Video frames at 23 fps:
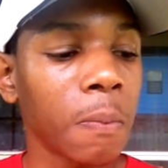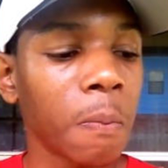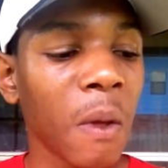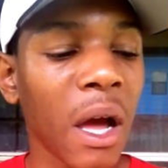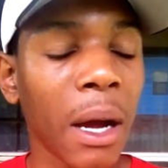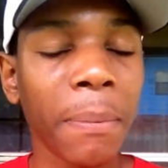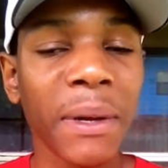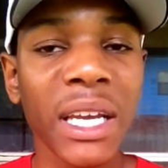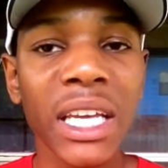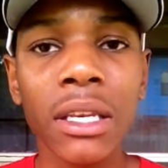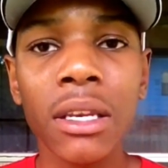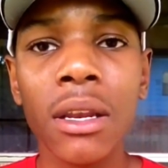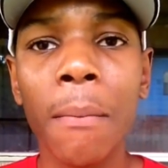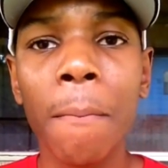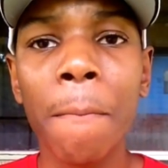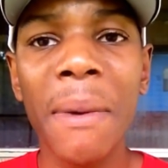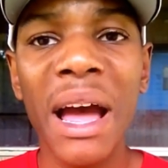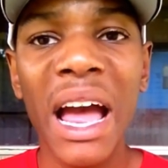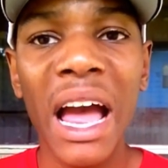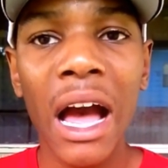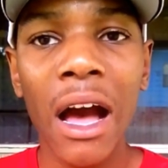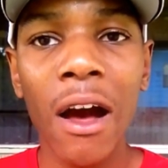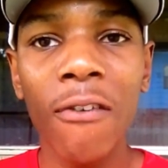I'm getting a
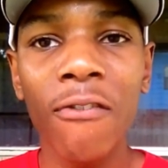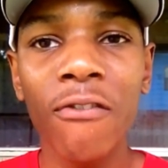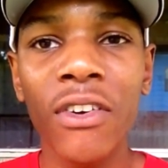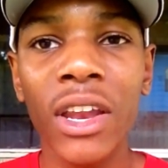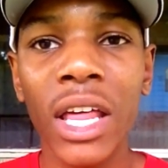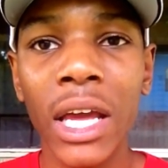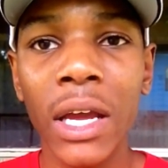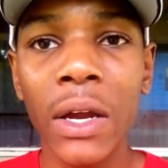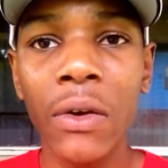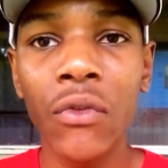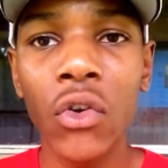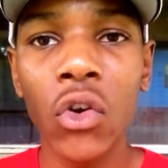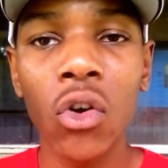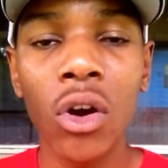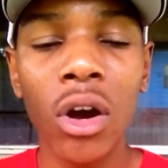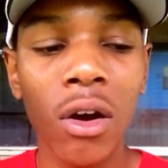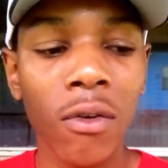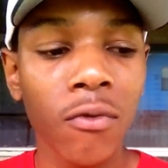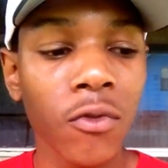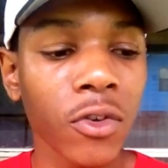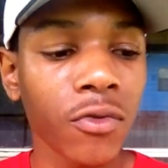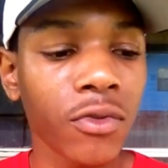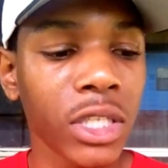mild flavor
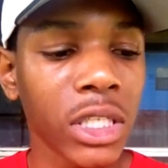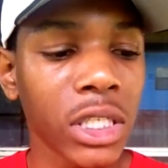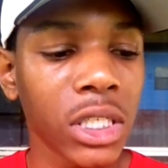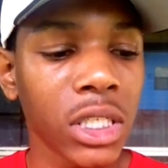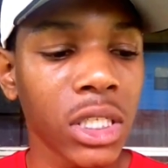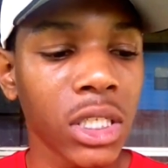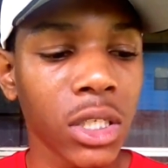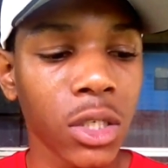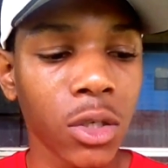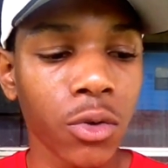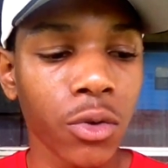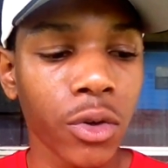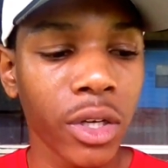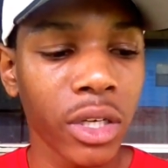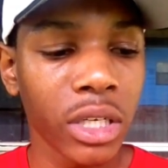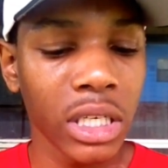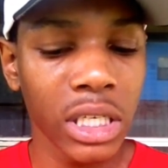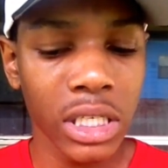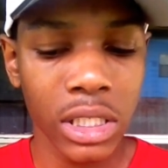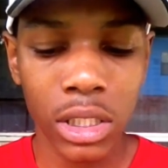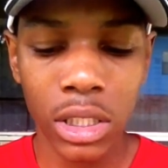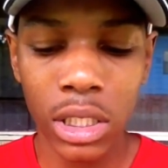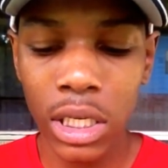off of this cigarette.
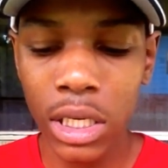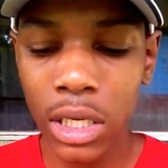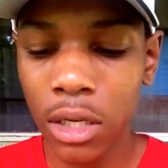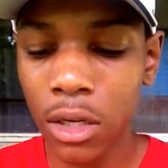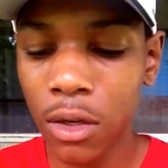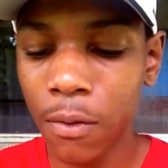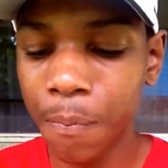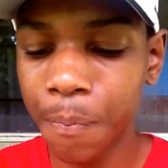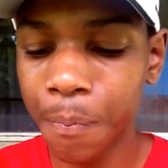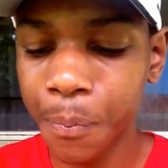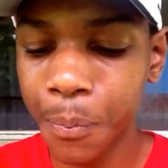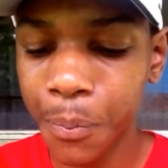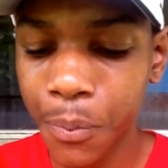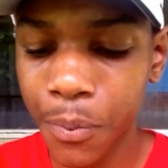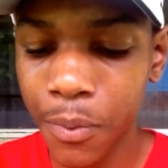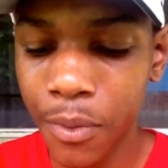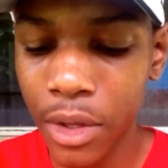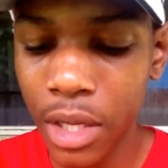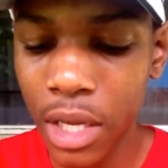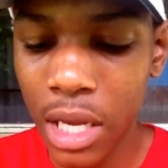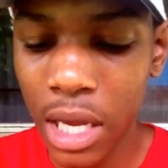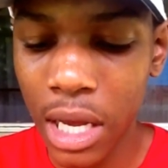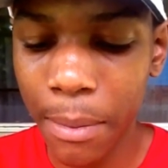It's
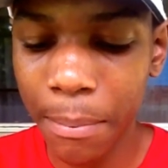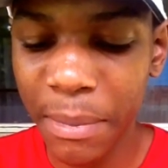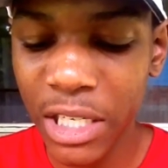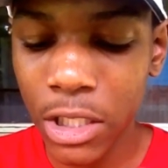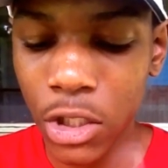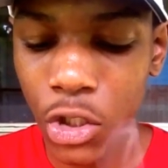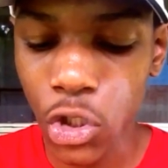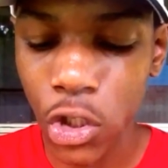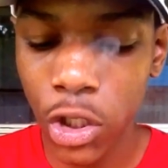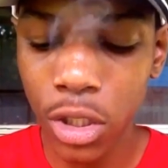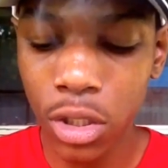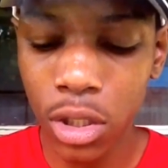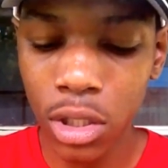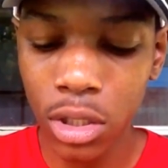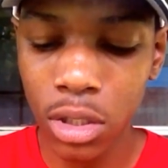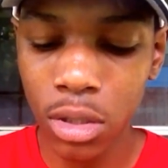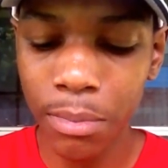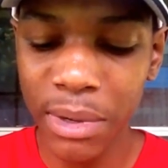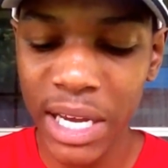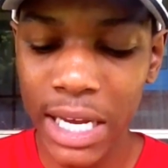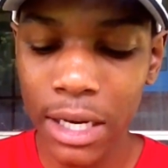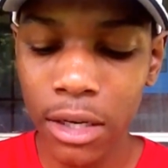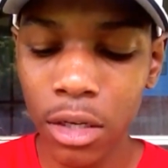I meant to show you the
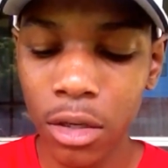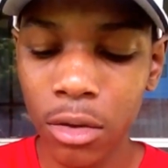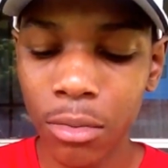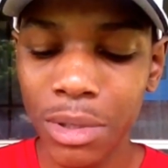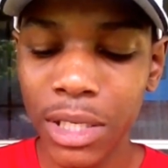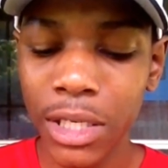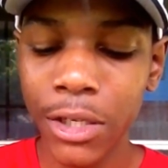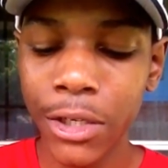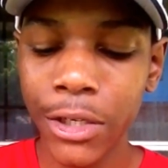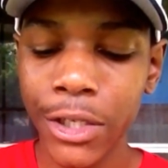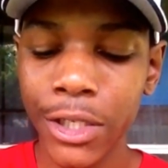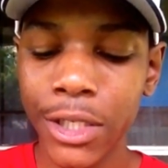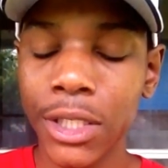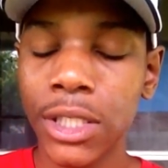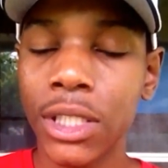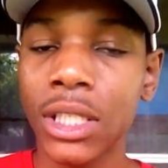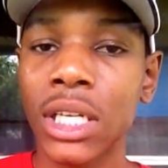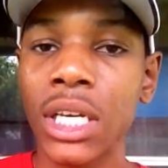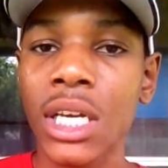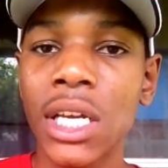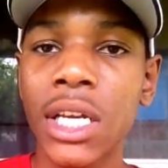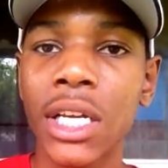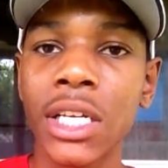tobacco, but here it is.
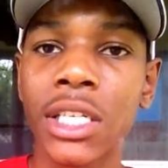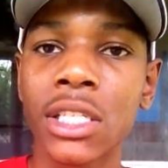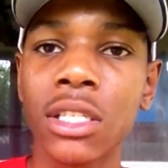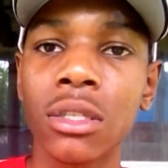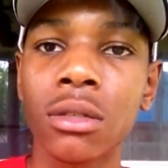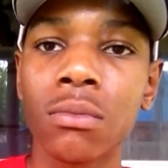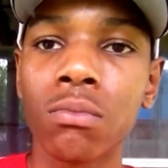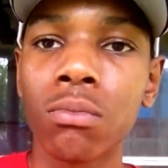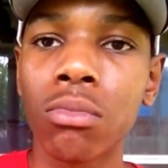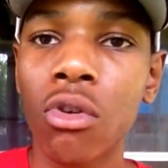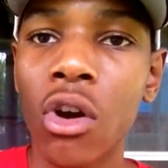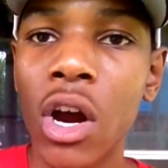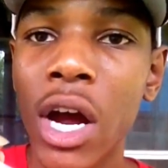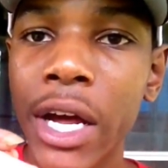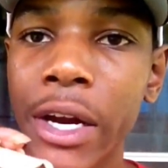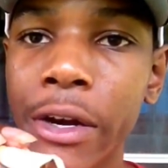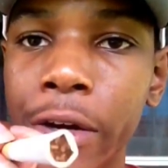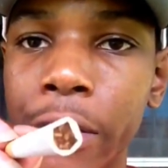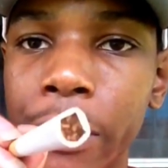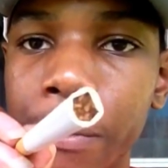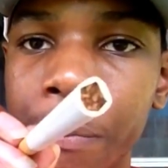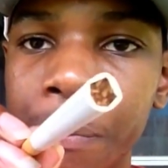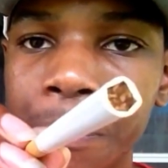It's a
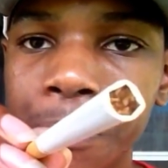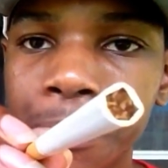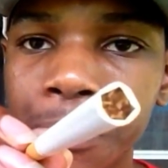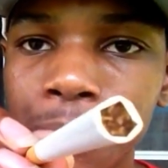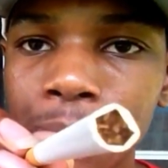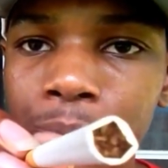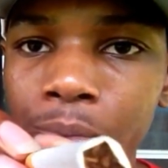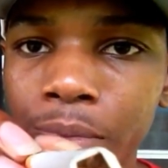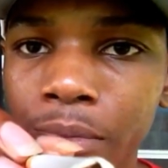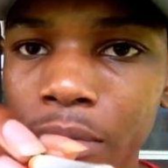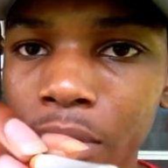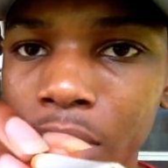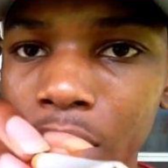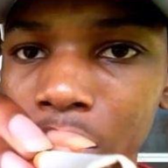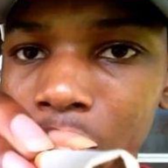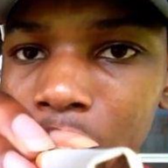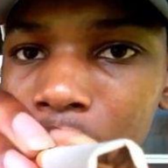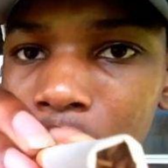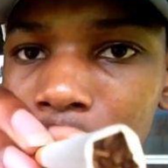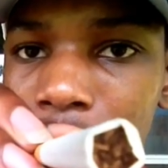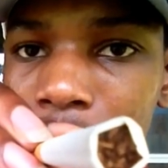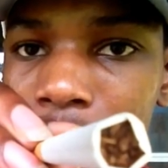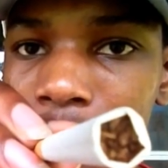brighter,
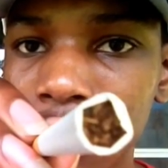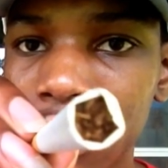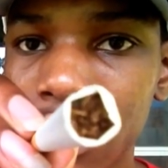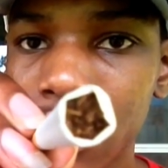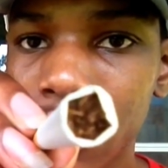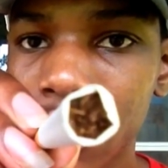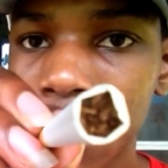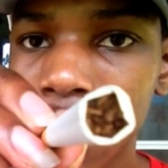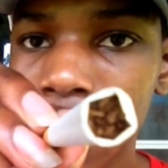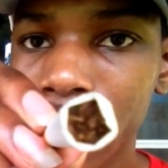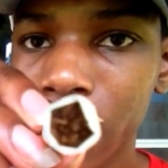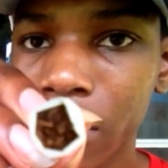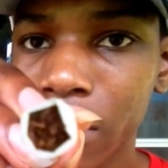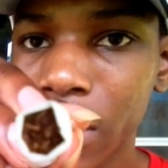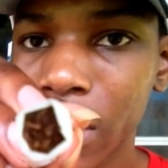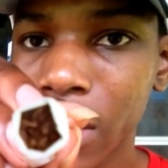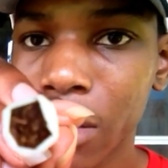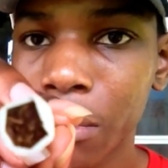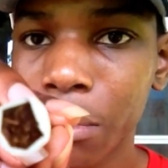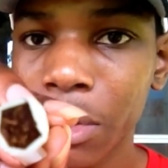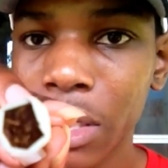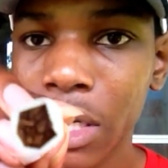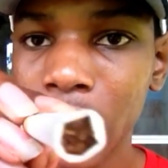looks dark
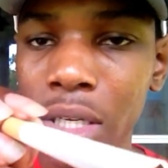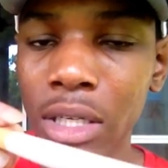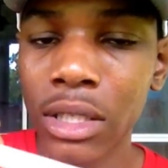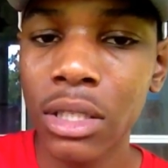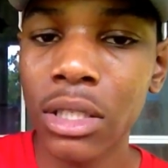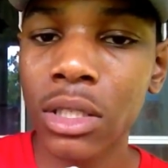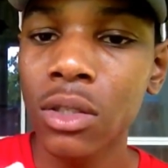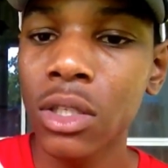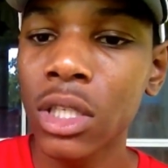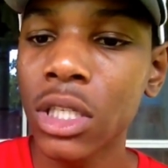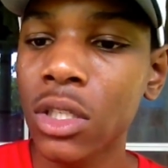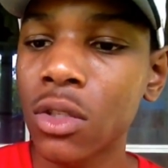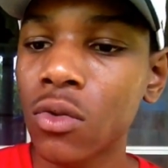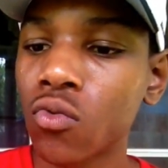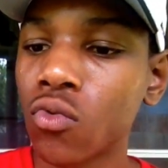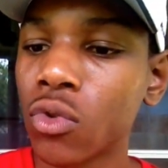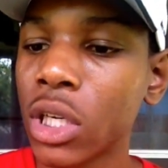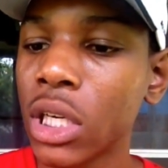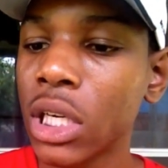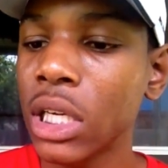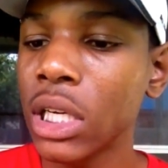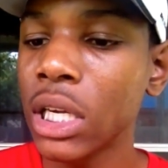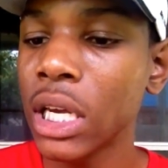there, but it's
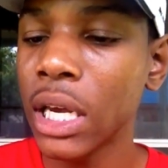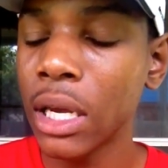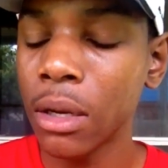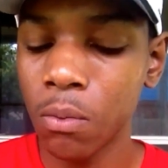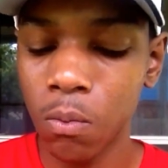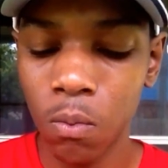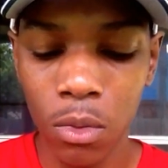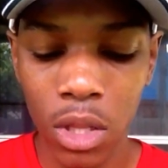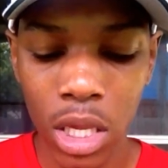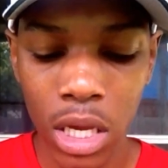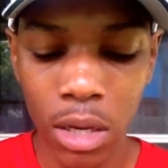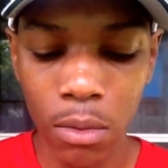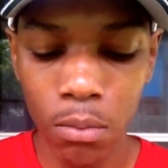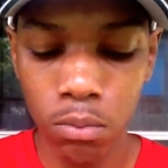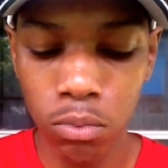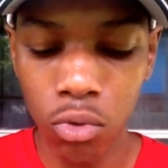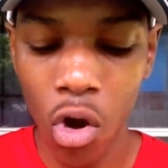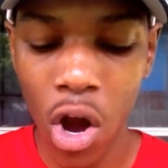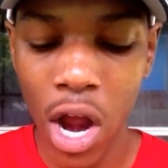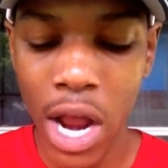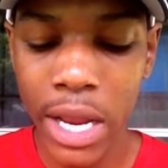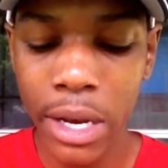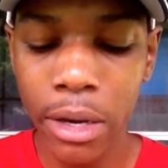really a
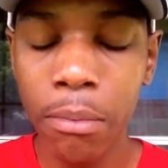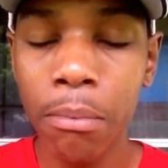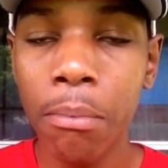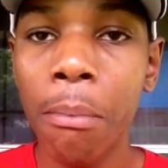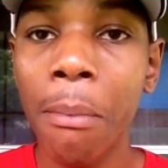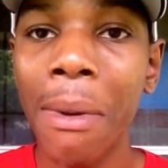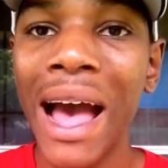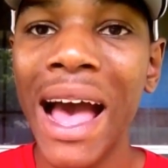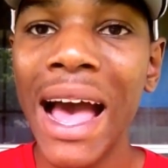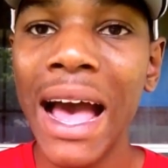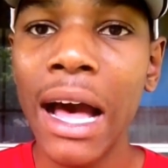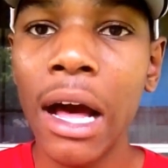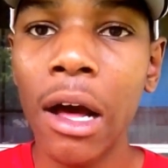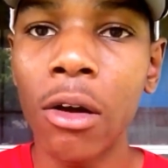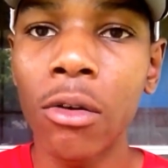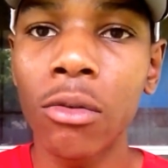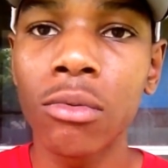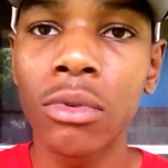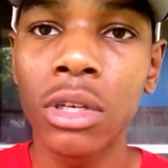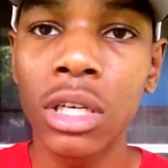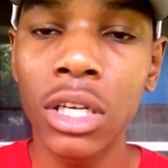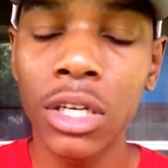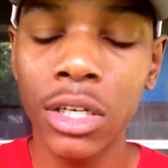bright,
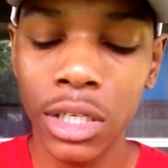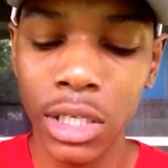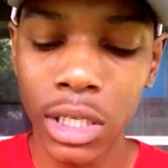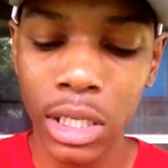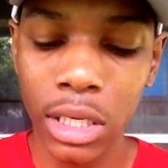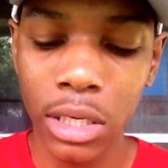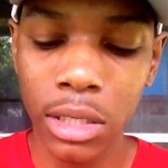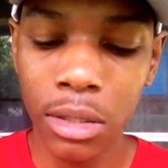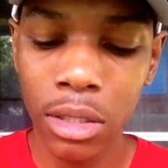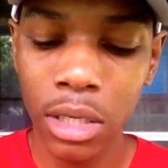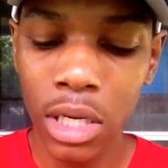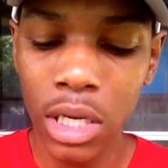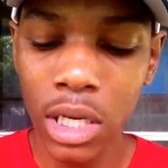mild looking